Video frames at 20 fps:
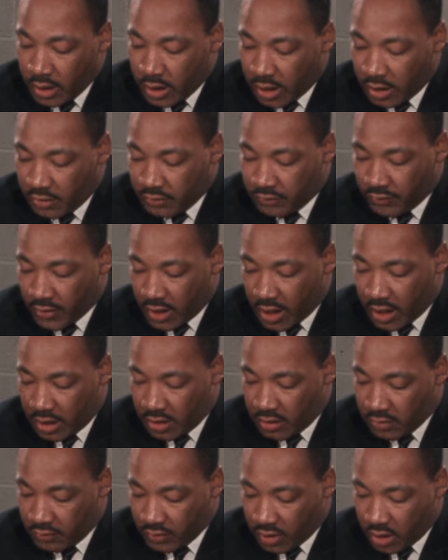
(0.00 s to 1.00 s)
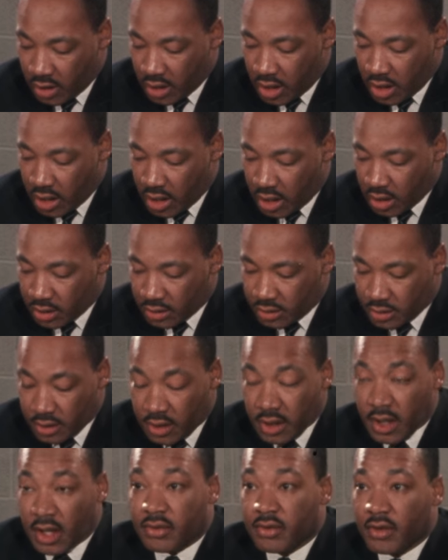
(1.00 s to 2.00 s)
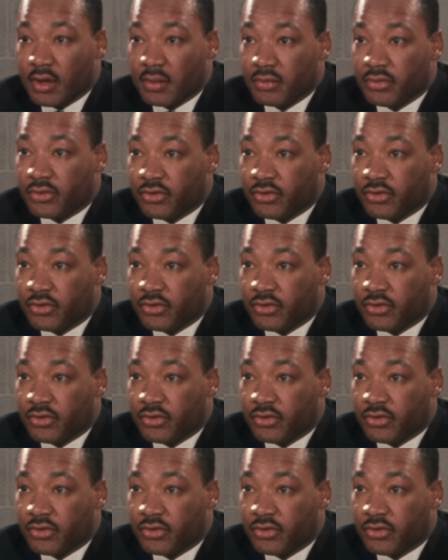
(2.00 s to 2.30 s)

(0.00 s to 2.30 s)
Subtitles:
and find it very hard to take them